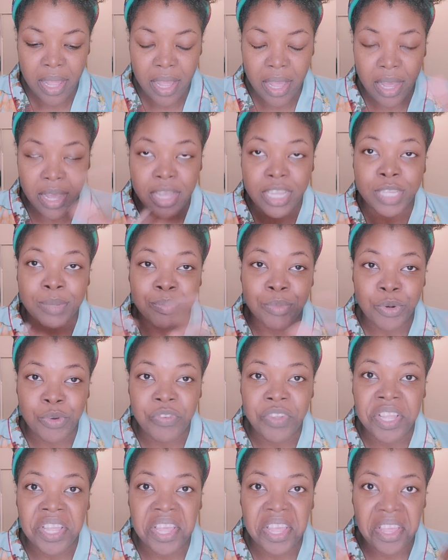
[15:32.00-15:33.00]
us
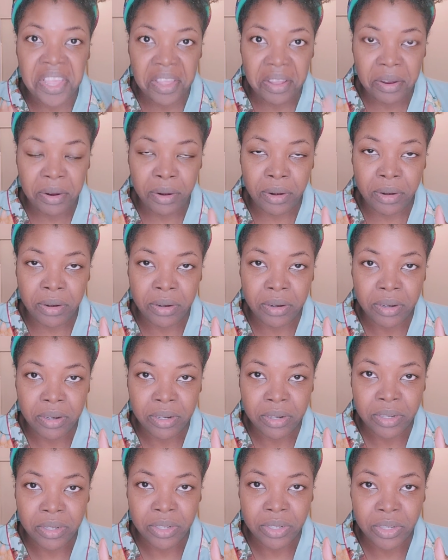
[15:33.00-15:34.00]
moving here
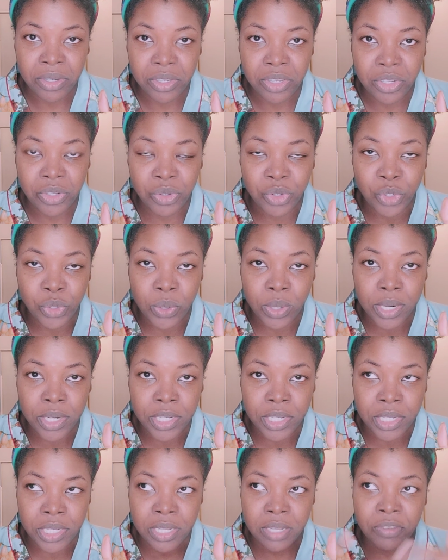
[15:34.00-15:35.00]
to
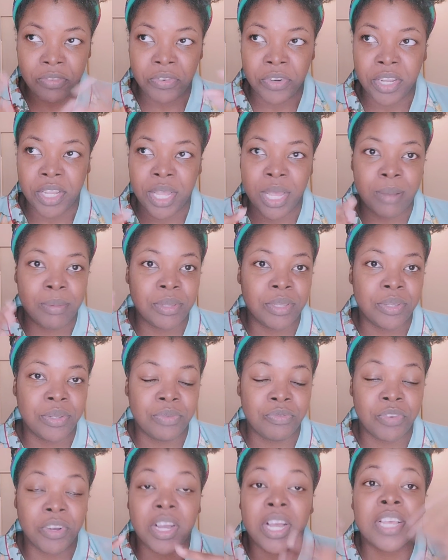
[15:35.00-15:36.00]
Georgia for
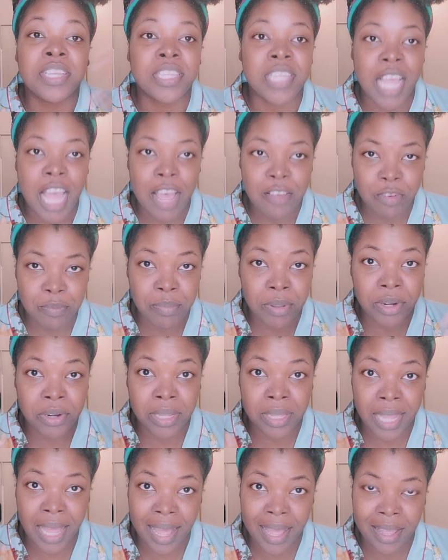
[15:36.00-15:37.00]
us to have a better
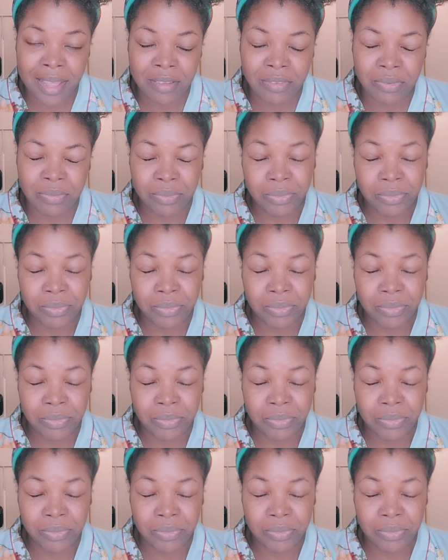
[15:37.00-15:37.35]
life,